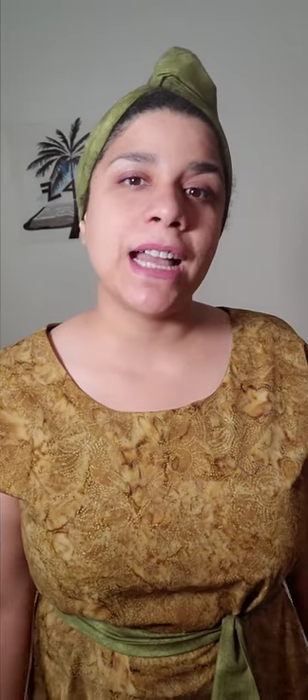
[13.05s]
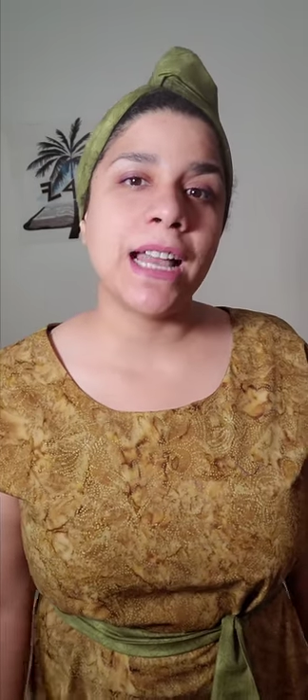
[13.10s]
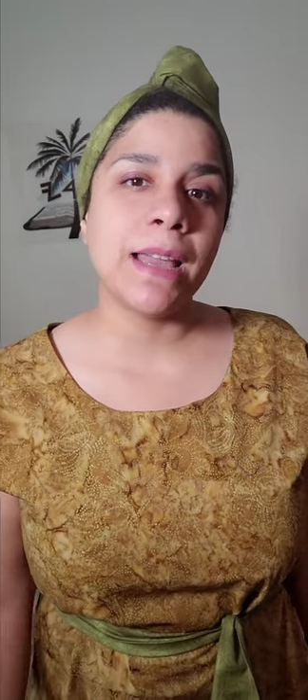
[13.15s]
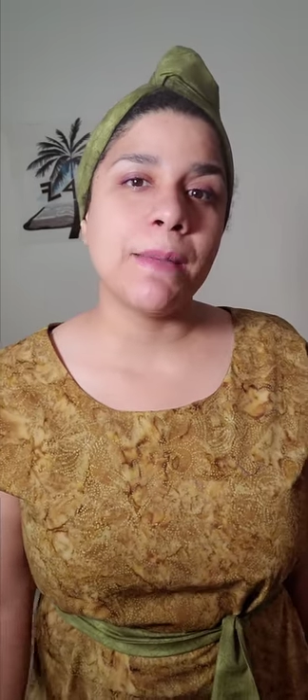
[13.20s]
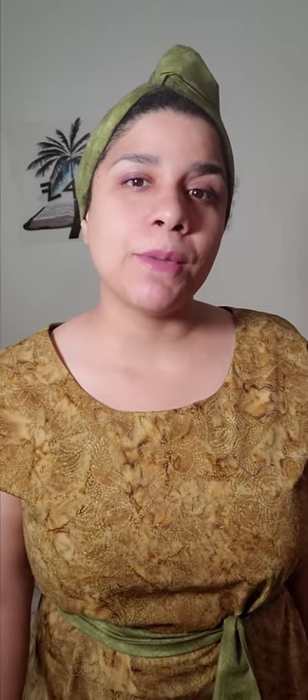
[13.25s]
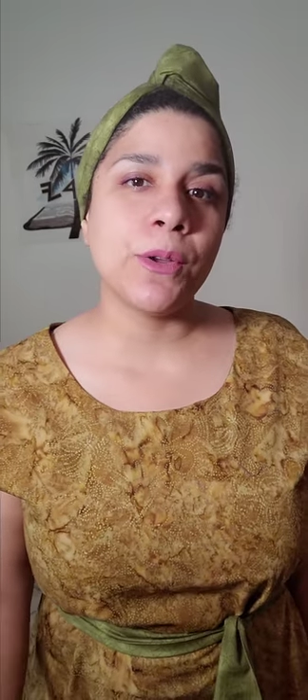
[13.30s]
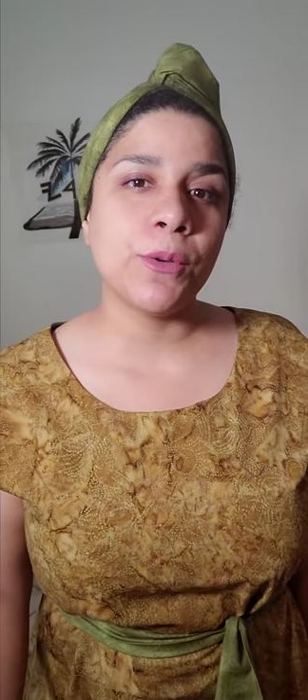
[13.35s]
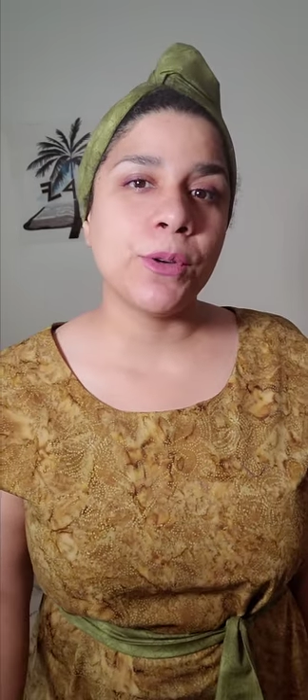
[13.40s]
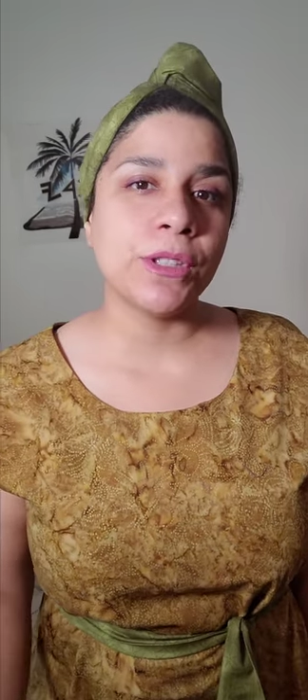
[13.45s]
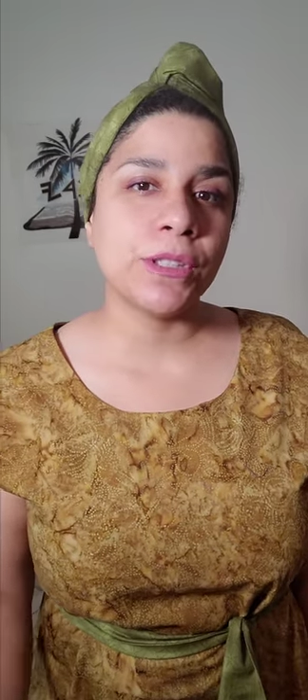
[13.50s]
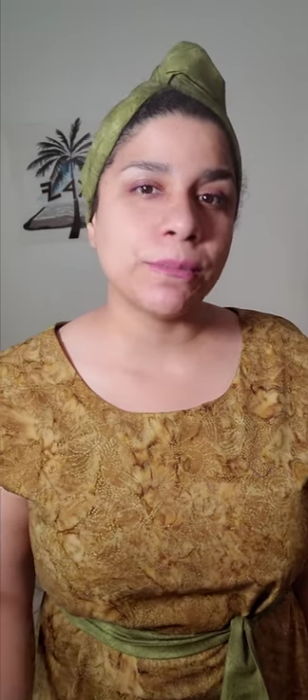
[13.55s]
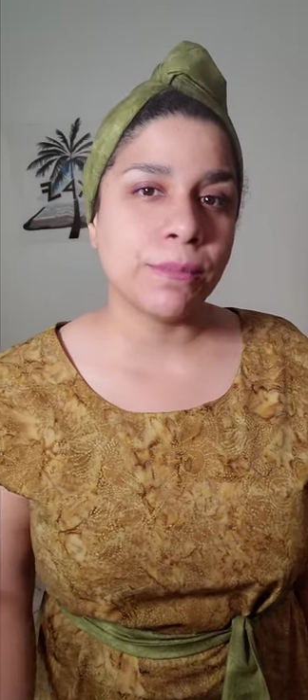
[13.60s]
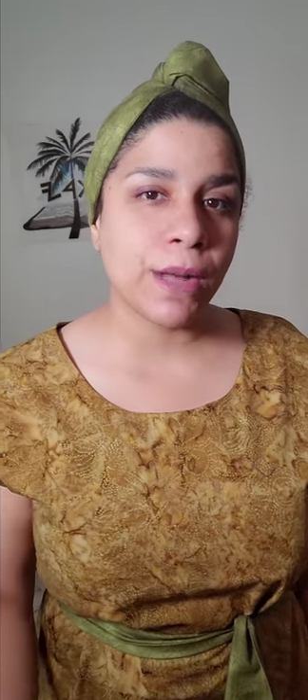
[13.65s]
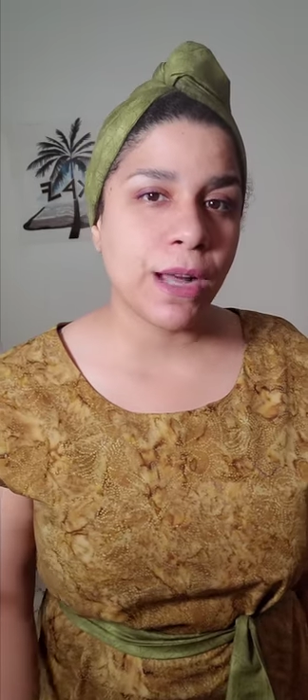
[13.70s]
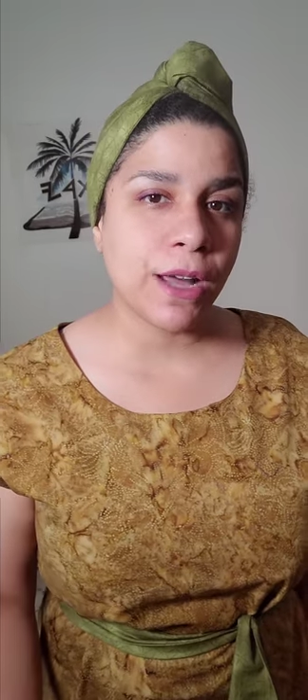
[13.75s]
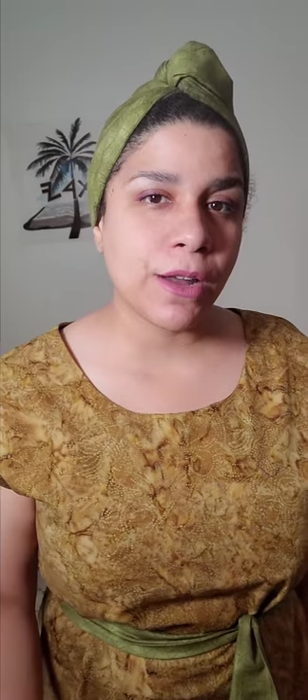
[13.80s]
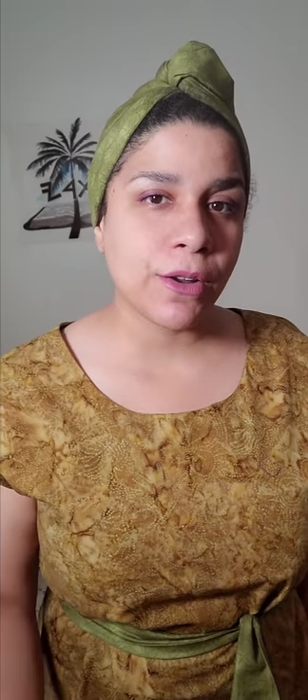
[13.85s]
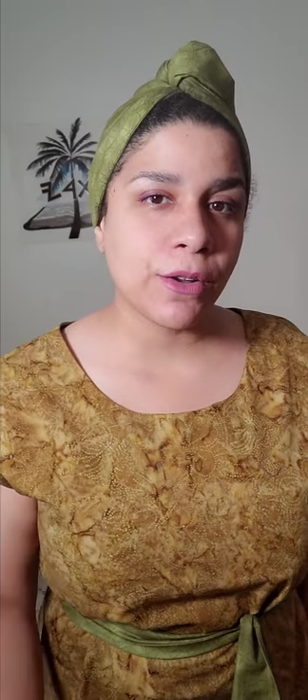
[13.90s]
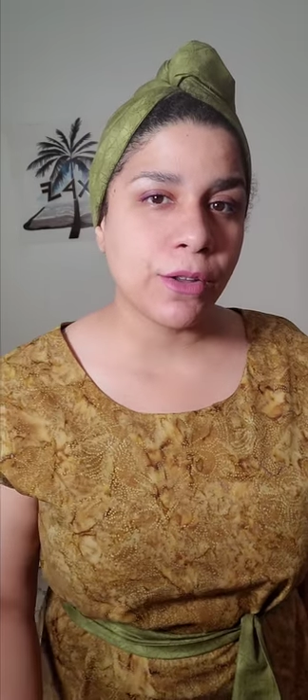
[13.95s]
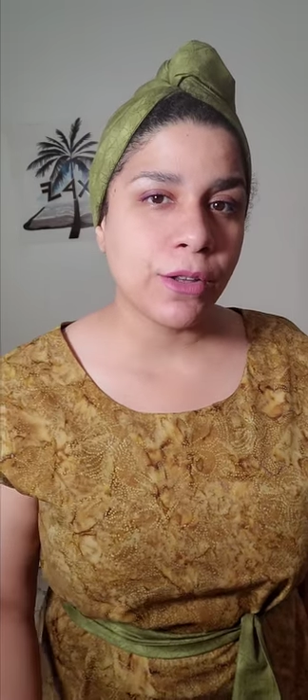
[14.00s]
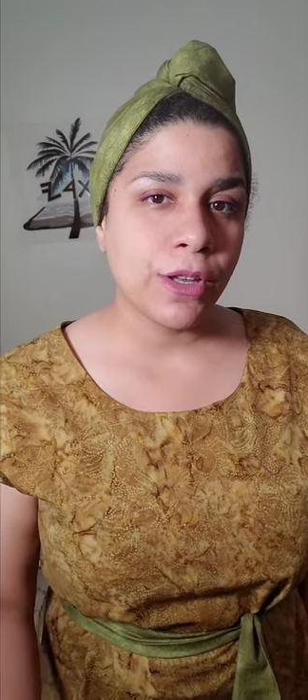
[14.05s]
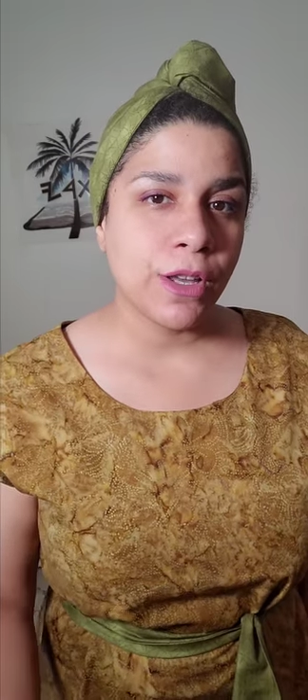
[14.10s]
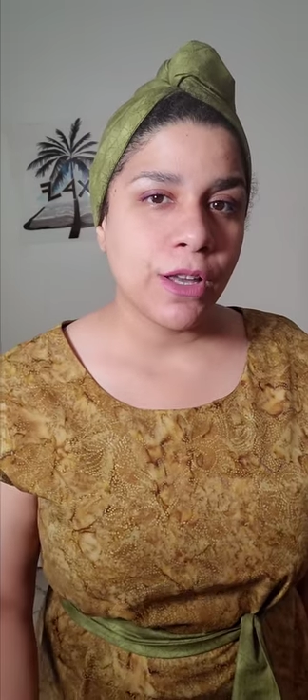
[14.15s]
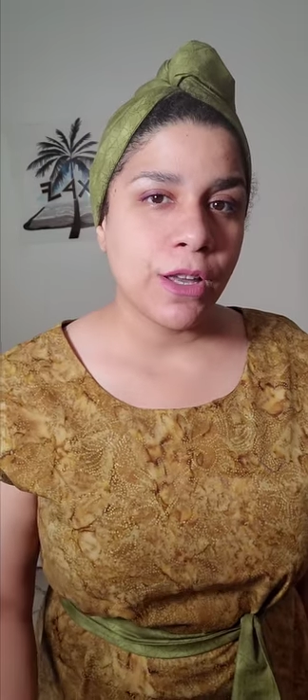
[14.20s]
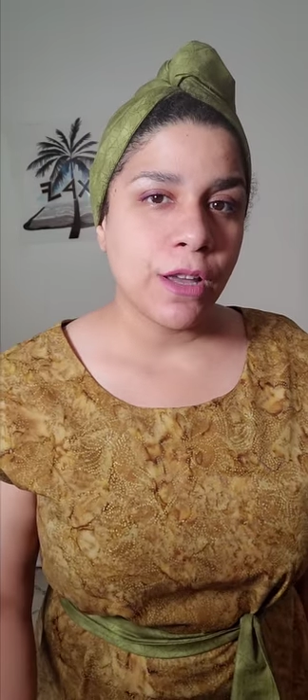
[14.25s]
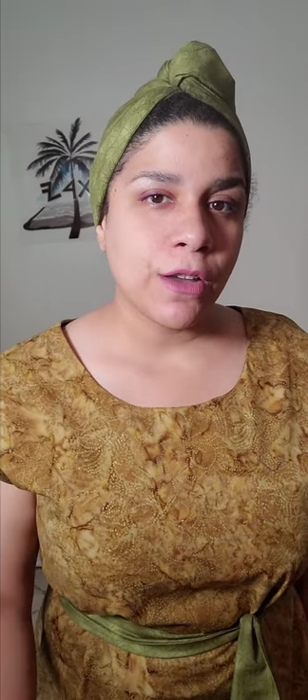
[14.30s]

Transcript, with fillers: I'm going to model